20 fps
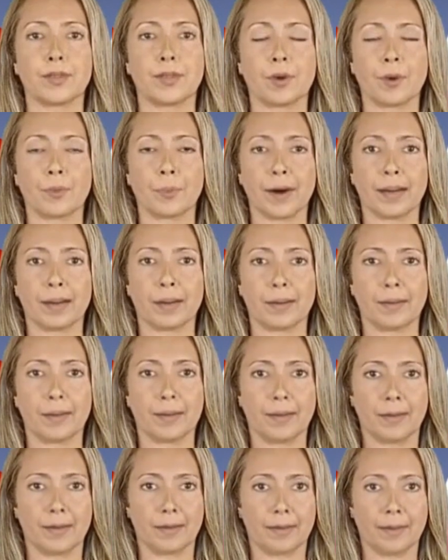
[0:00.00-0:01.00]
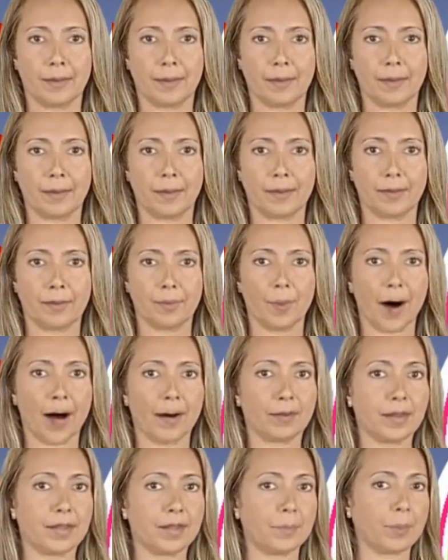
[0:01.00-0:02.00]
absorb it.
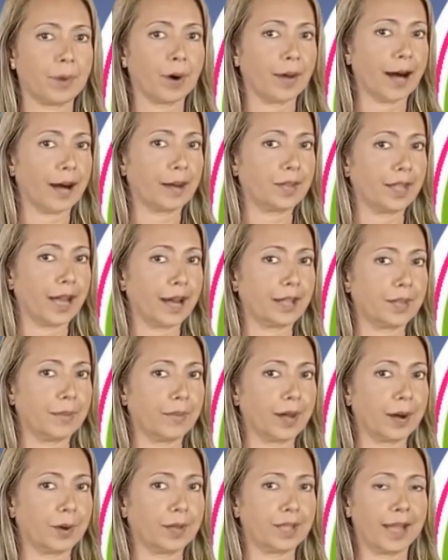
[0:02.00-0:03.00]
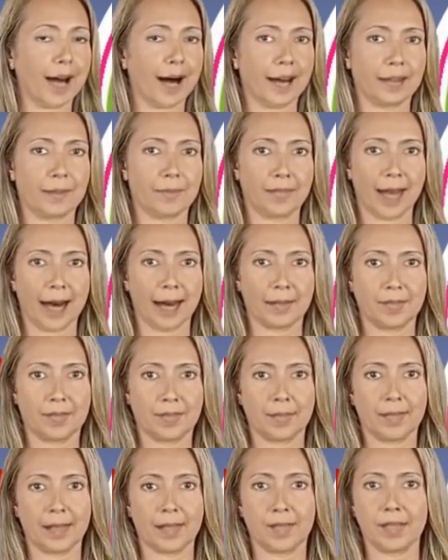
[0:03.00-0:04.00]
While this product has few side
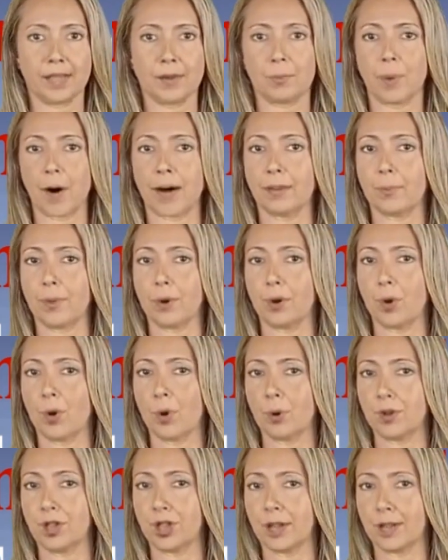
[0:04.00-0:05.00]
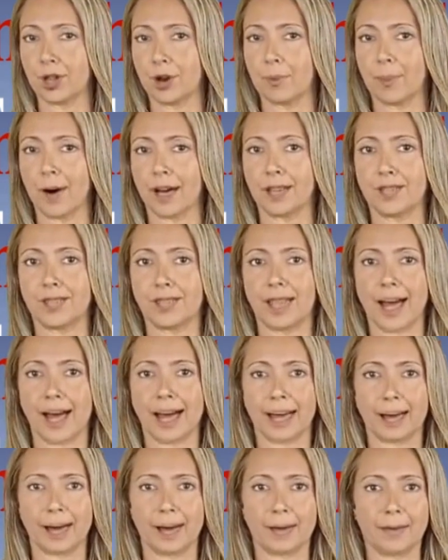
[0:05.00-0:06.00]
effects, this is one precaution you must
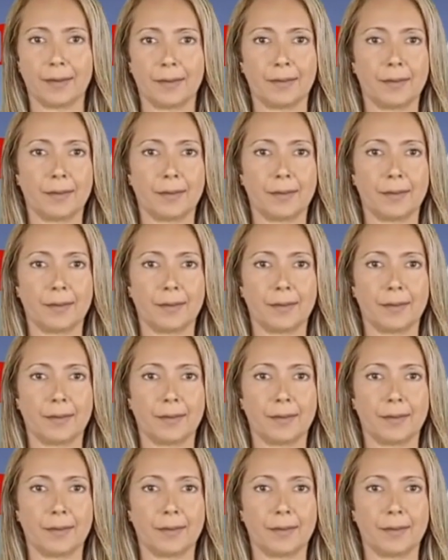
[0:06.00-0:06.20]
take.